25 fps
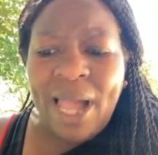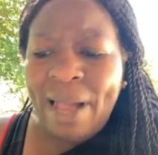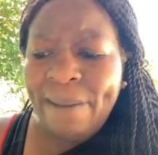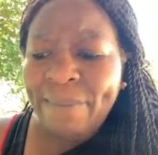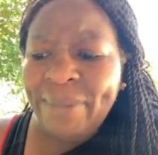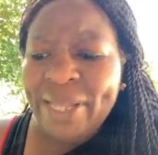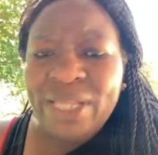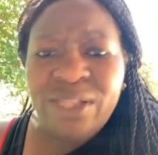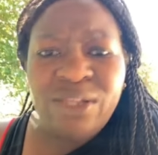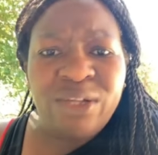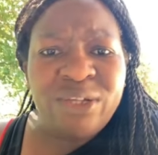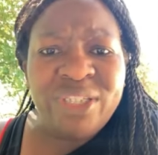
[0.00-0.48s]

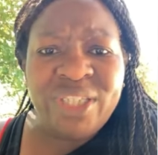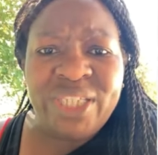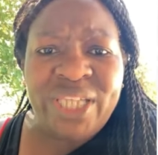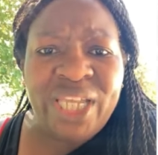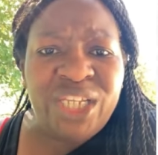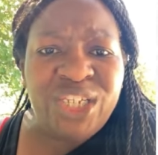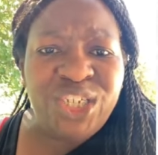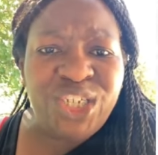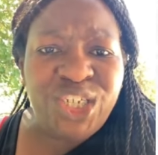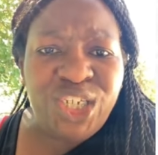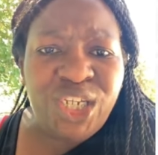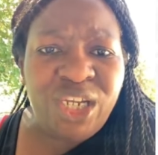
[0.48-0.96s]
I'm not just
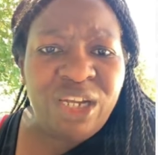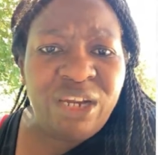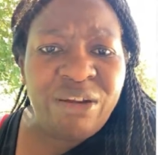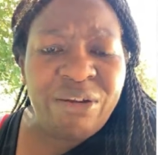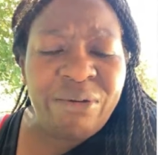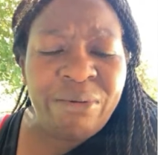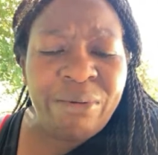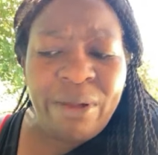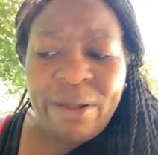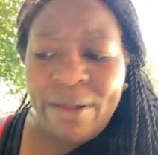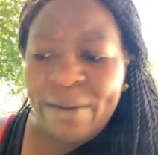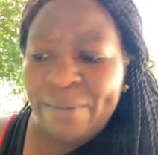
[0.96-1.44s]
saying
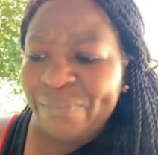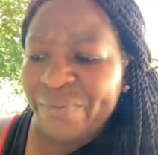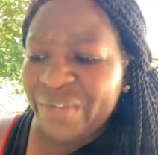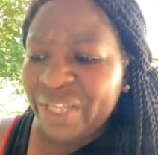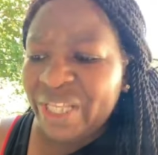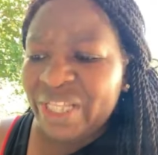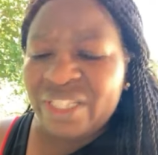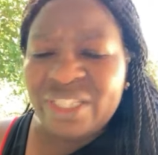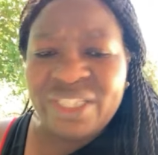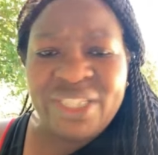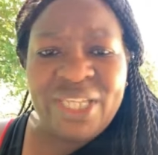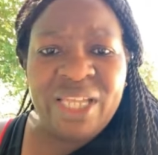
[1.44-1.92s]
share
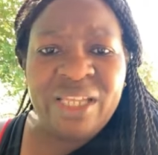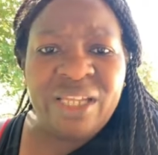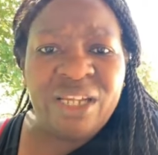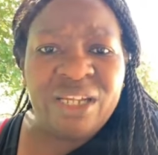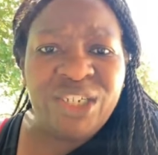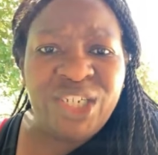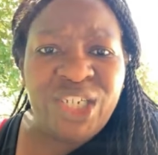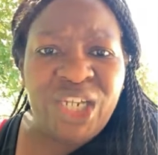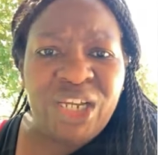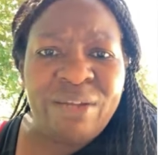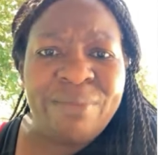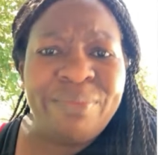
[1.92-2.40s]
for the sake
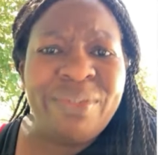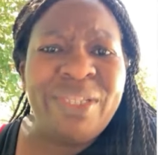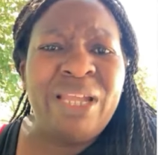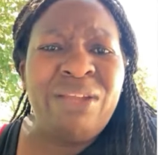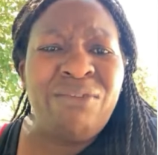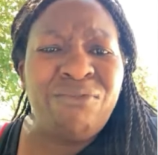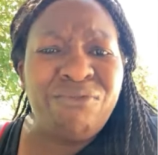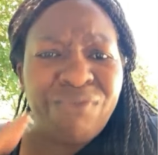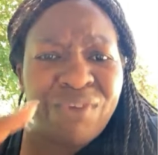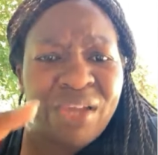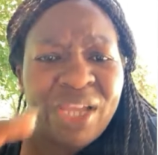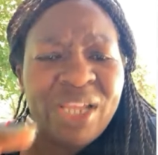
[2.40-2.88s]
of share. I'm
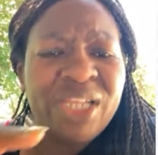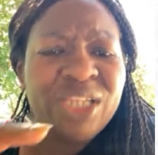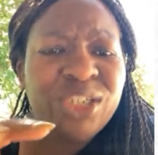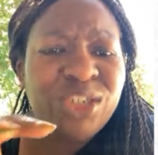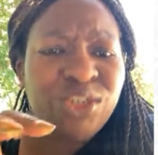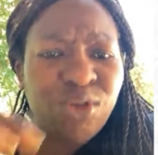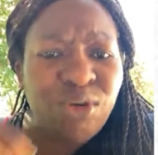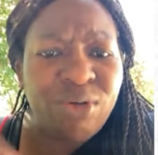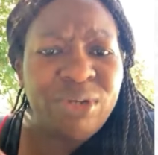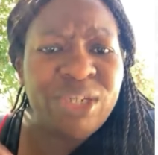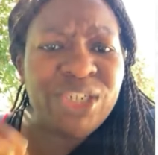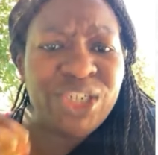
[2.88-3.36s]
saying really,
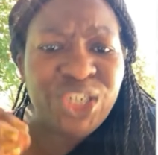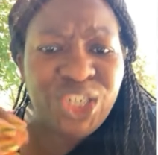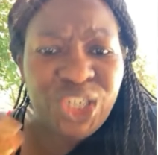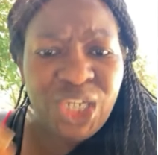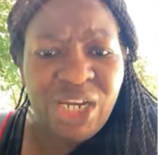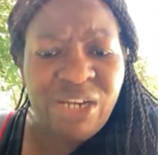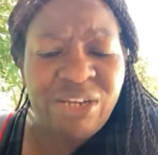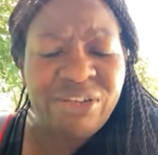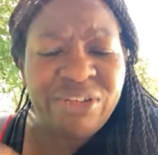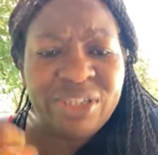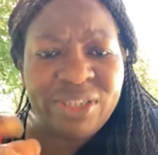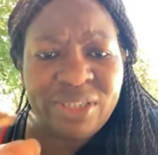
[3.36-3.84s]
truly
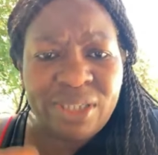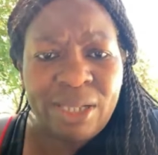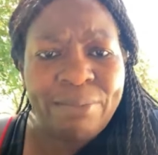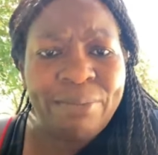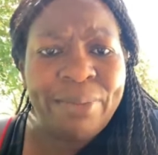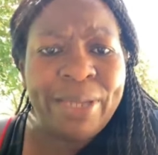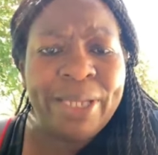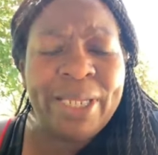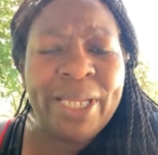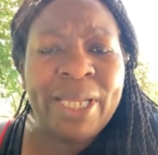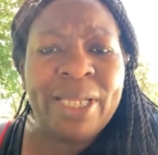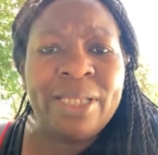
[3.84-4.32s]
share to
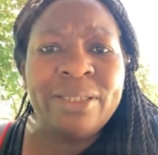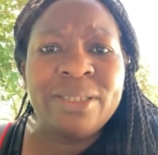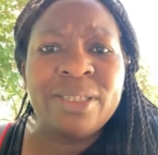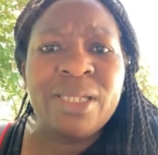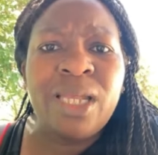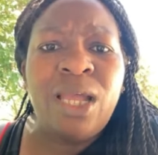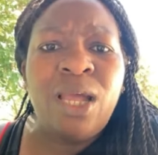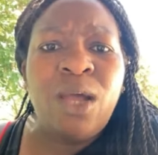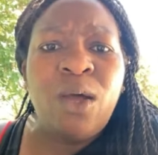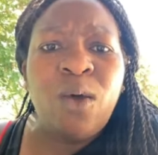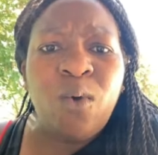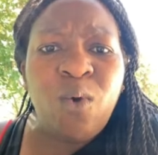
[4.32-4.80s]
somebody
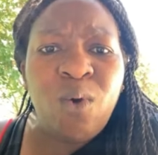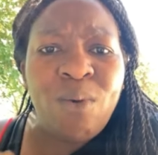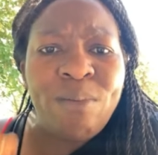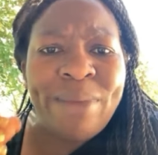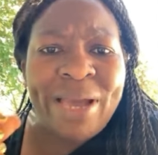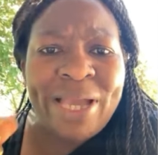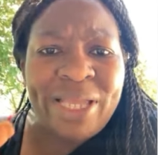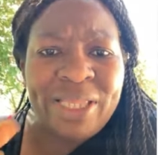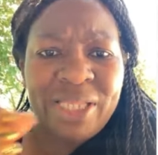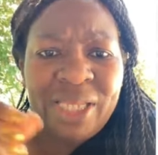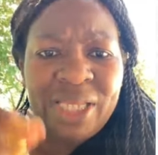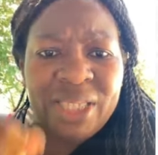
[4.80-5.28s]
else who
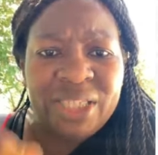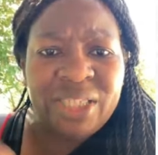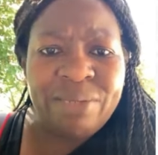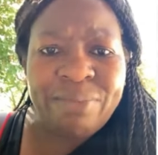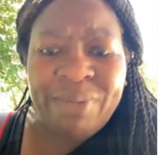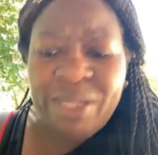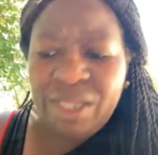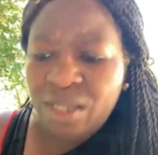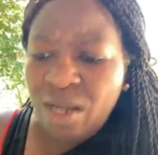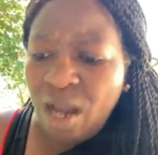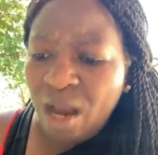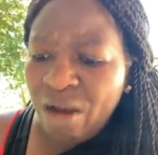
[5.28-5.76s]
might need
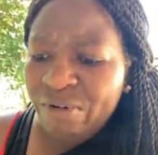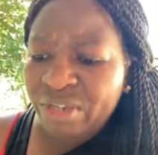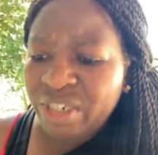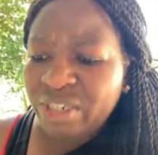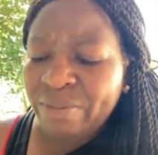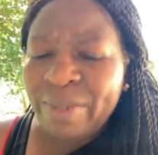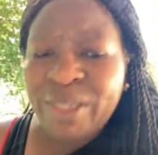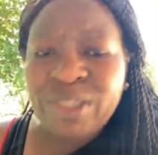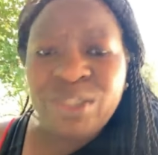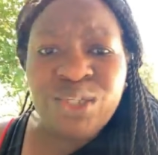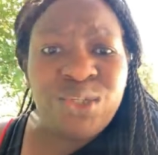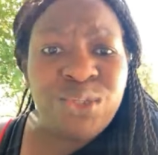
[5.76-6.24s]
some
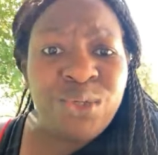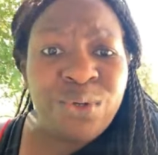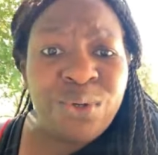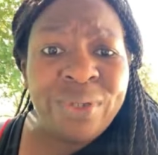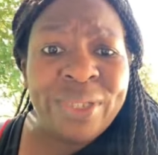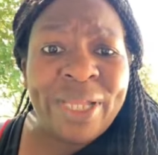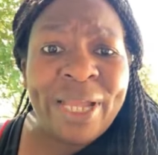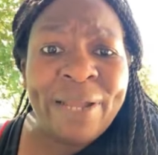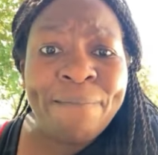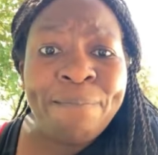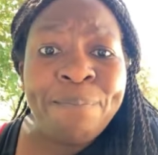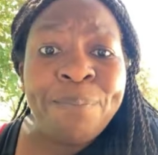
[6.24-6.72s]
encouragement to
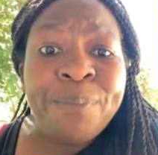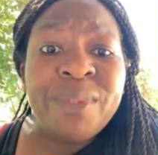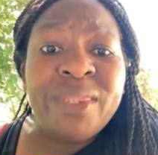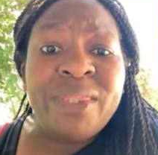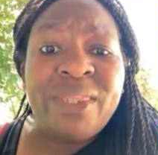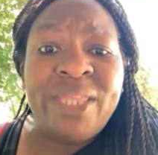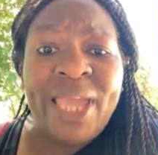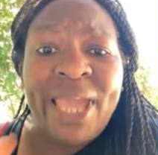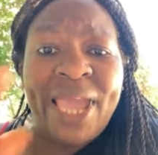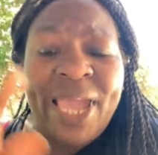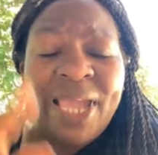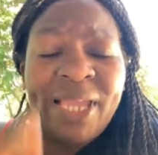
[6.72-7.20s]
know that
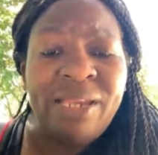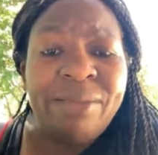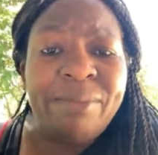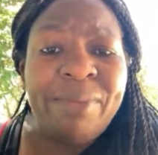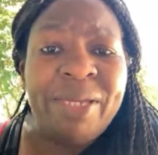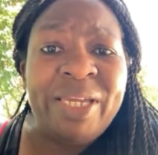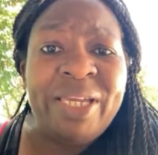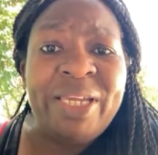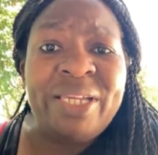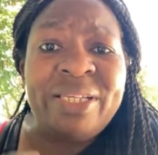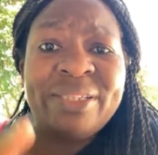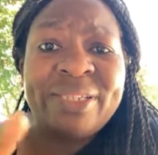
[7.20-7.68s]
the
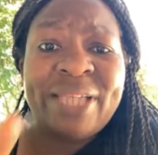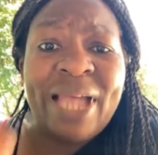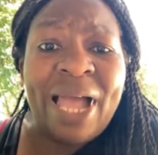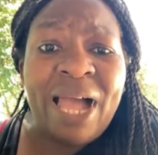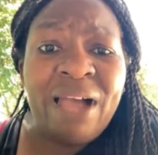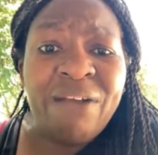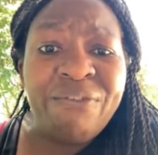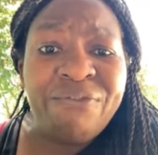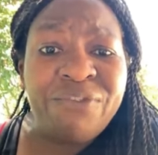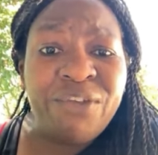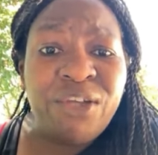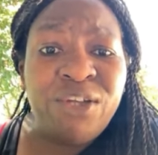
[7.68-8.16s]
enemy is
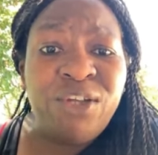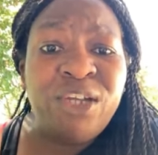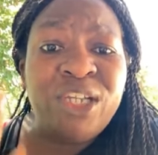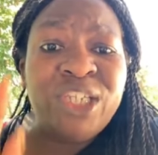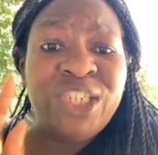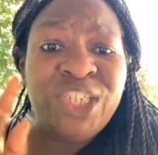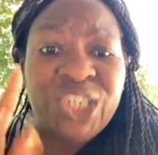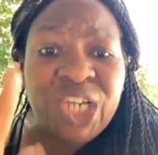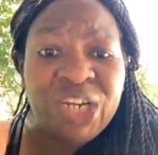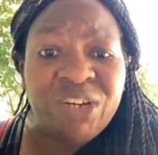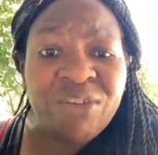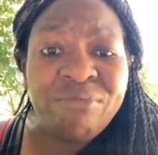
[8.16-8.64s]
after your
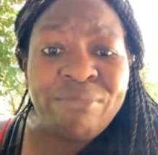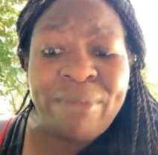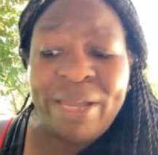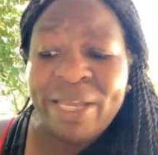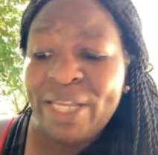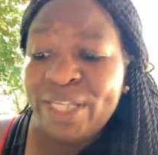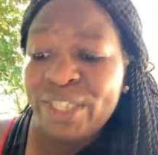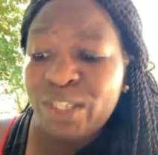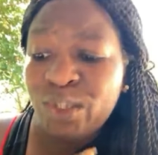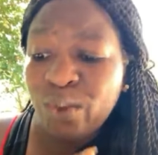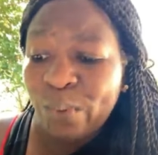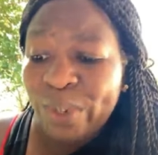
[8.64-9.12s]

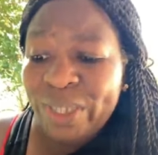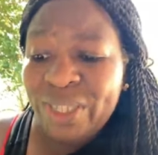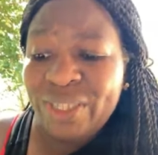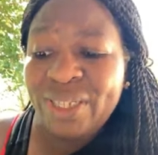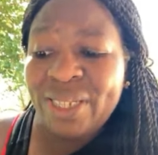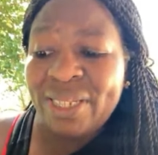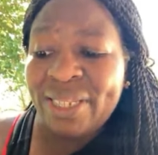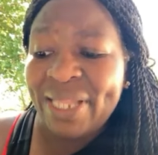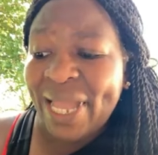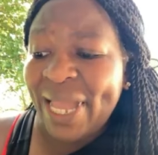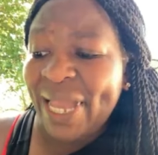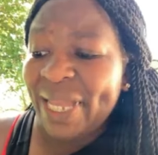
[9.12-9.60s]
Jeremiah
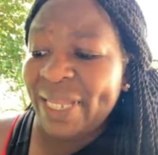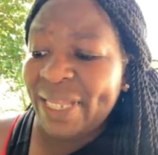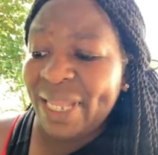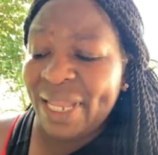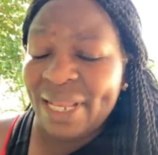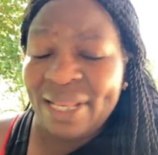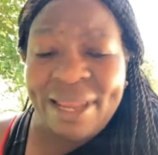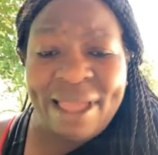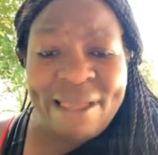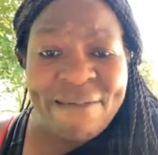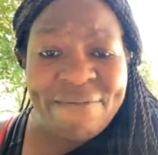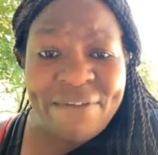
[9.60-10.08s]

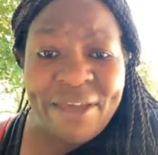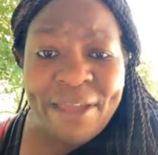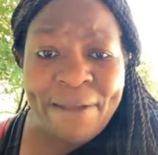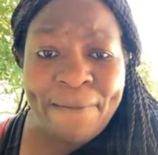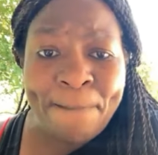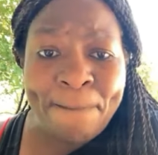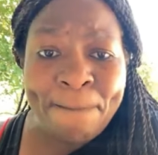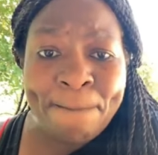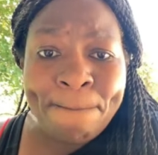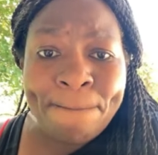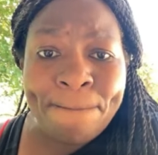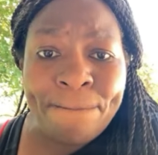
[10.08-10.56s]

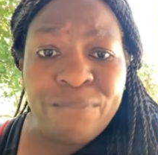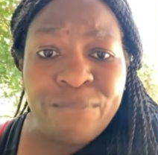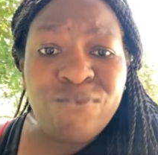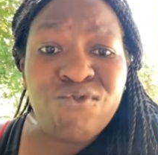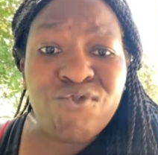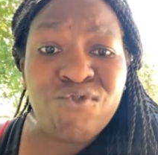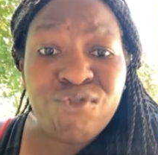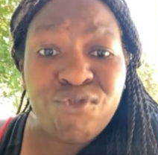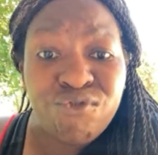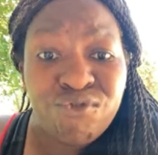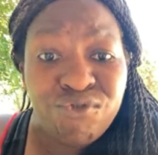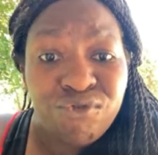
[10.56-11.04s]

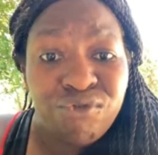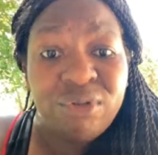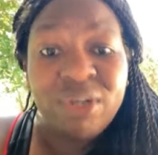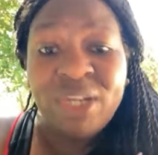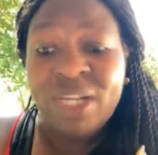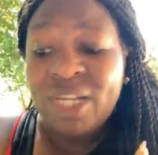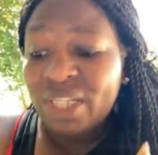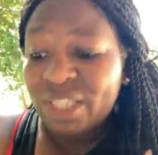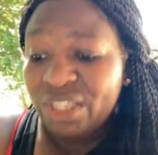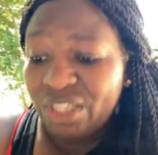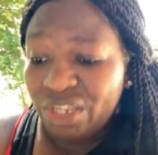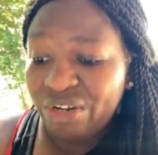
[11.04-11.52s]

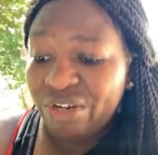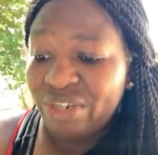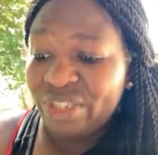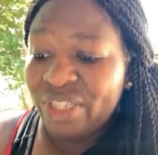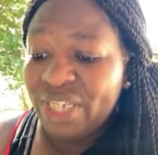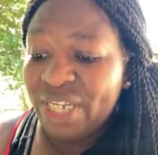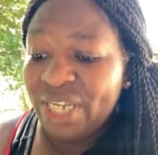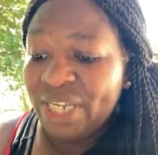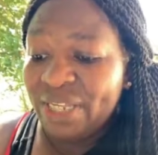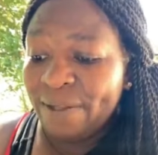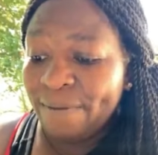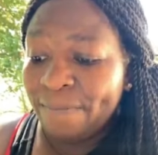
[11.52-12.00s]

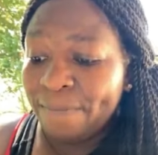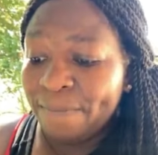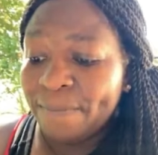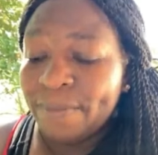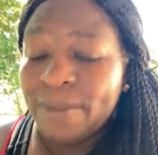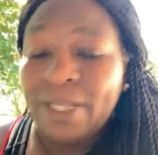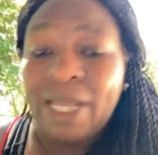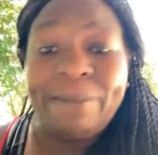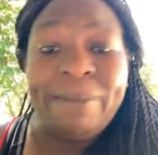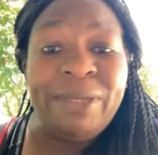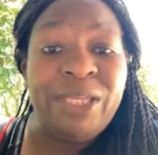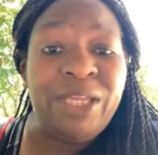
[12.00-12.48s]
29:11-13.
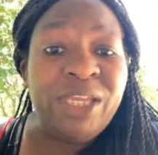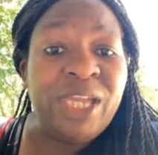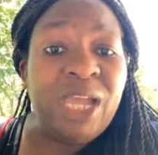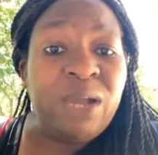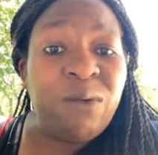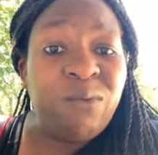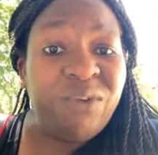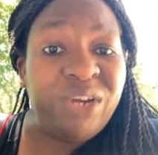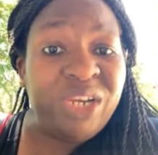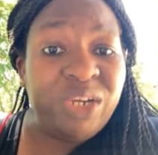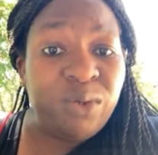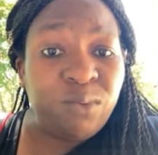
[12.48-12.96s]
I mean, you
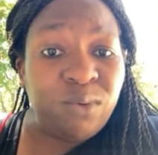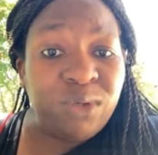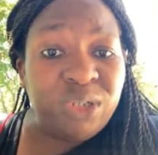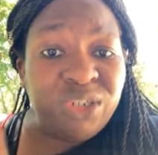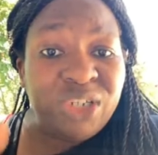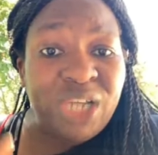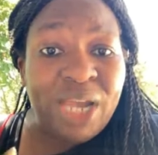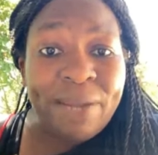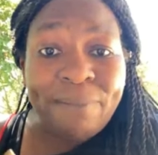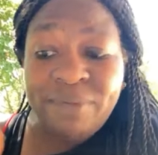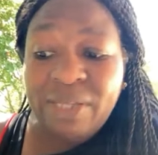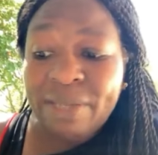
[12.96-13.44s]
can read the
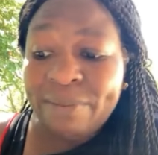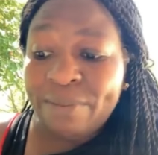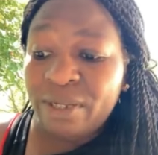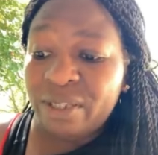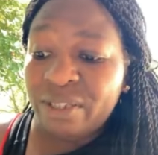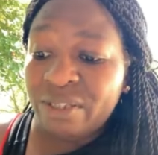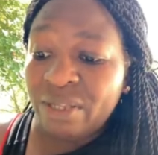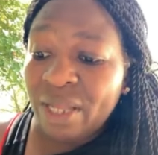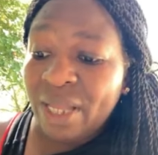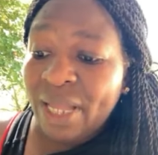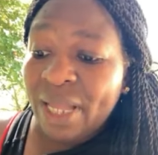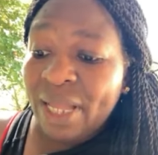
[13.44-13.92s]
whole chapter,
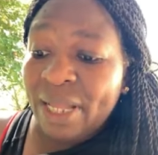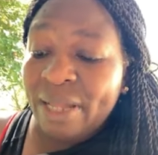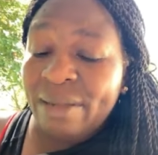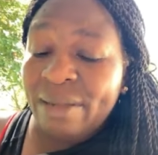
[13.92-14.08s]
but